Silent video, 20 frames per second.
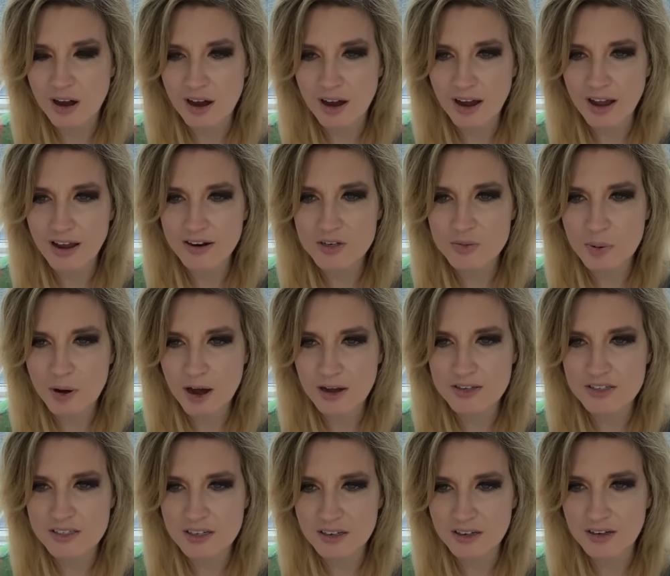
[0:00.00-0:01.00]
uh,
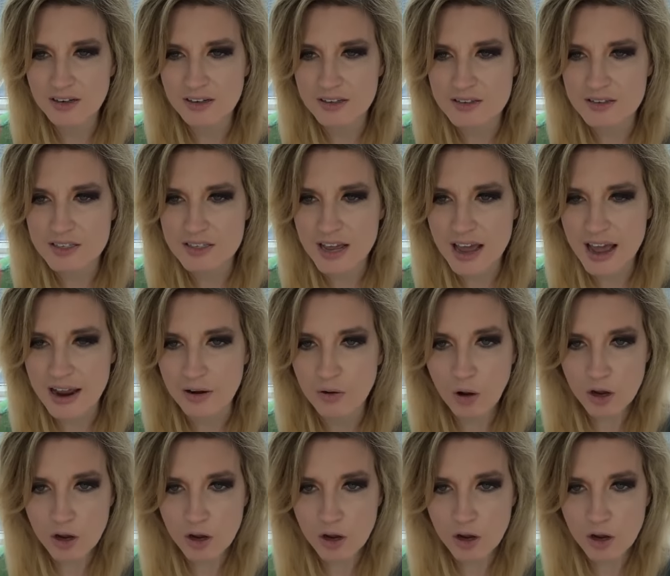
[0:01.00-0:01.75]
antipasta instead.